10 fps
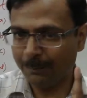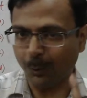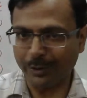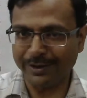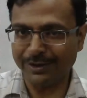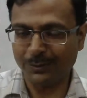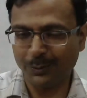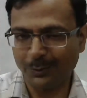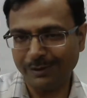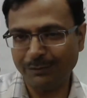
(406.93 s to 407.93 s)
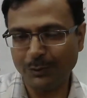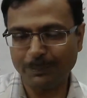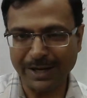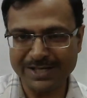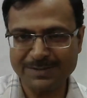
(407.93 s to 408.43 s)
important. You know, if you
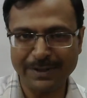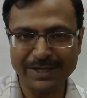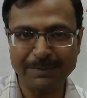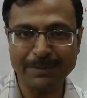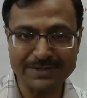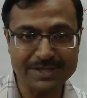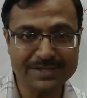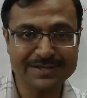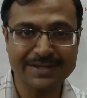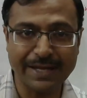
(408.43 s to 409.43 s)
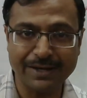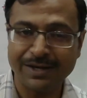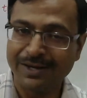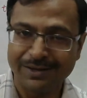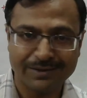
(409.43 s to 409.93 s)
participate in puzzles, then
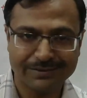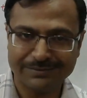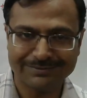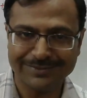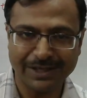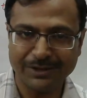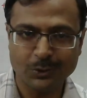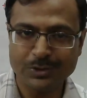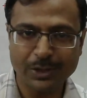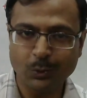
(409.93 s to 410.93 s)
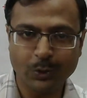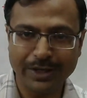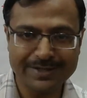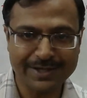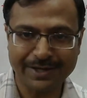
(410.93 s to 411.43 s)
using
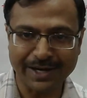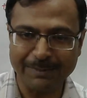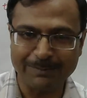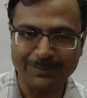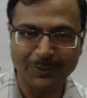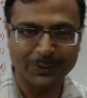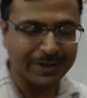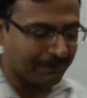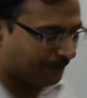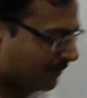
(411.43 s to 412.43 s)
Google is a crime. Okay.